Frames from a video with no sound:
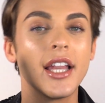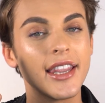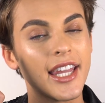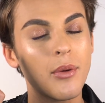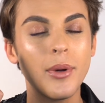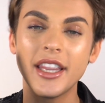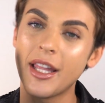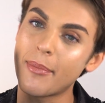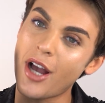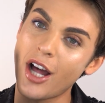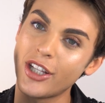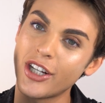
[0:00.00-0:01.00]
liquid lip
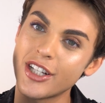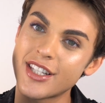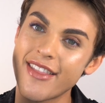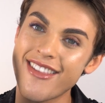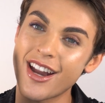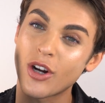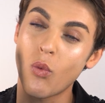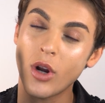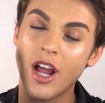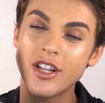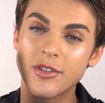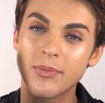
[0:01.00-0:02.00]
colors that are
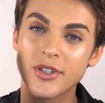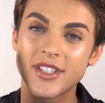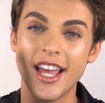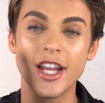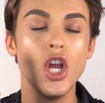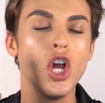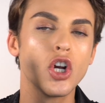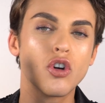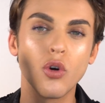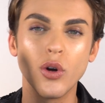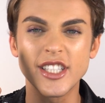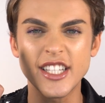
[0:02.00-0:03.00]
100%
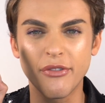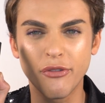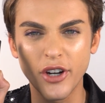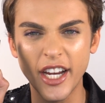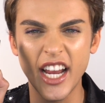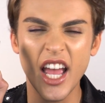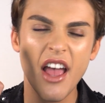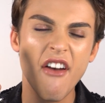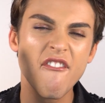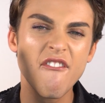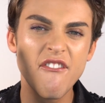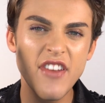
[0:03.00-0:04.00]
cruelty-free,
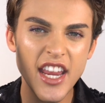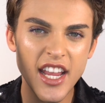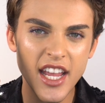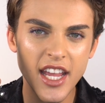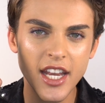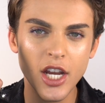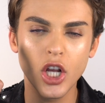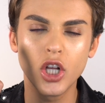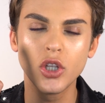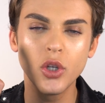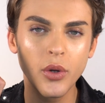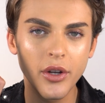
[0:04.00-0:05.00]
vegan,
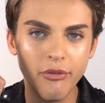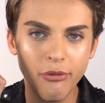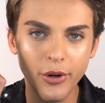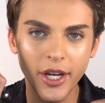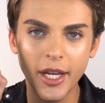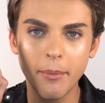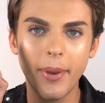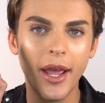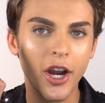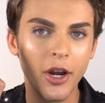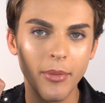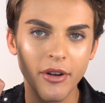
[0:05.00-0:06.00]
gluten-free,
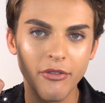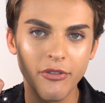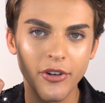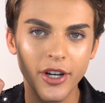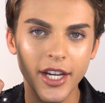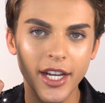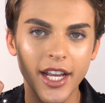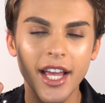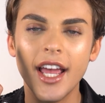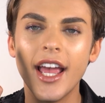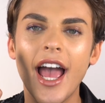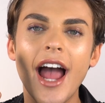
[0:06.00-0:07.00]
paraben-free,
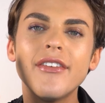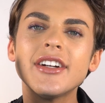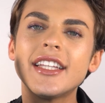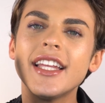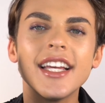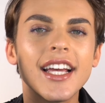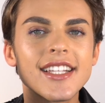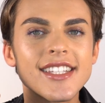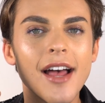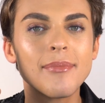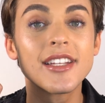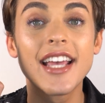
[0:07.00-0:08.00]
everything
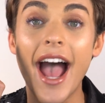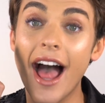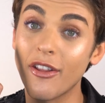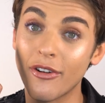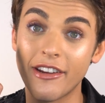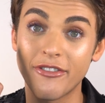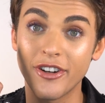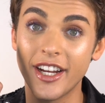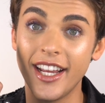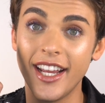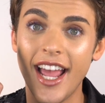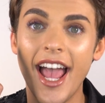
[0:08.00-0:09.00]
except
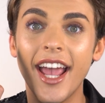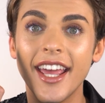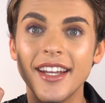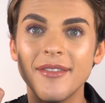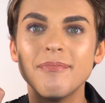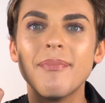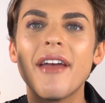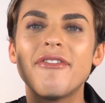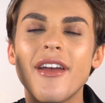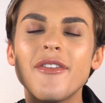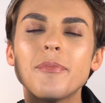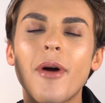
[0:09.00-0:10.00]
calorie-free. And my
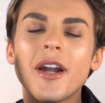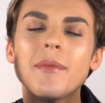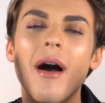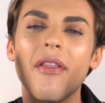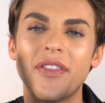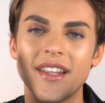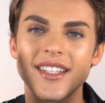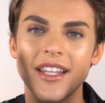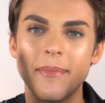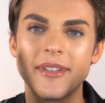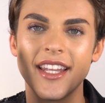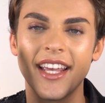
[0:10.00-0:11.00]
favorite part about this
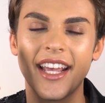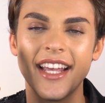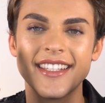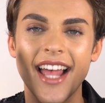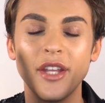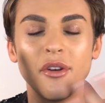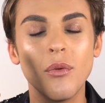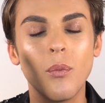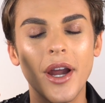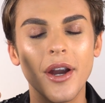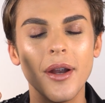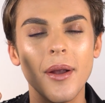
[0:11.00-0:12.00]
lipstick is that you can
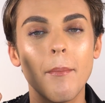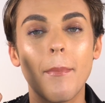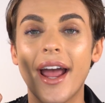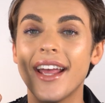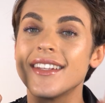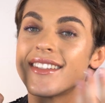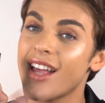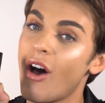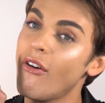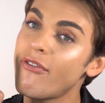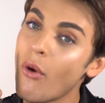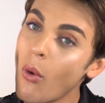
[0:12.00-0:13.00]
wear it by
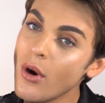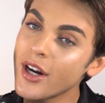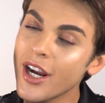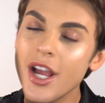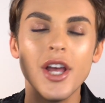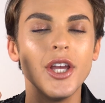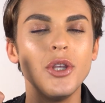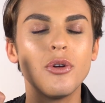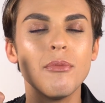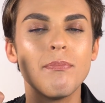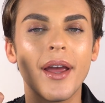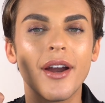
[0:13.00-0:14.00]
itself or you
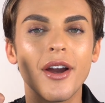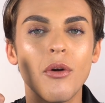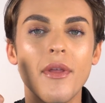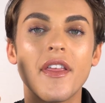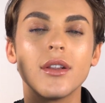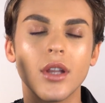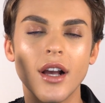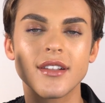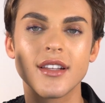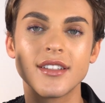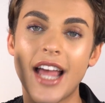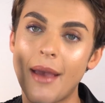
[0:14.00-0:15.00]
can pair it with a LUXE
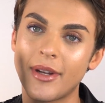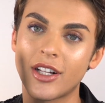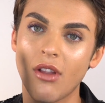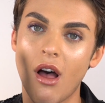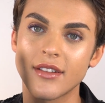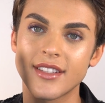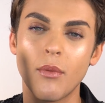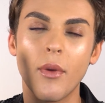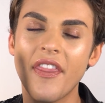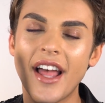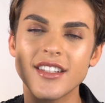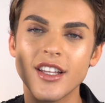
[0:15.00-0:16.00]
diamond gloss. And what
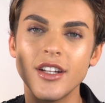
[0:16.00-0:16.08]
that's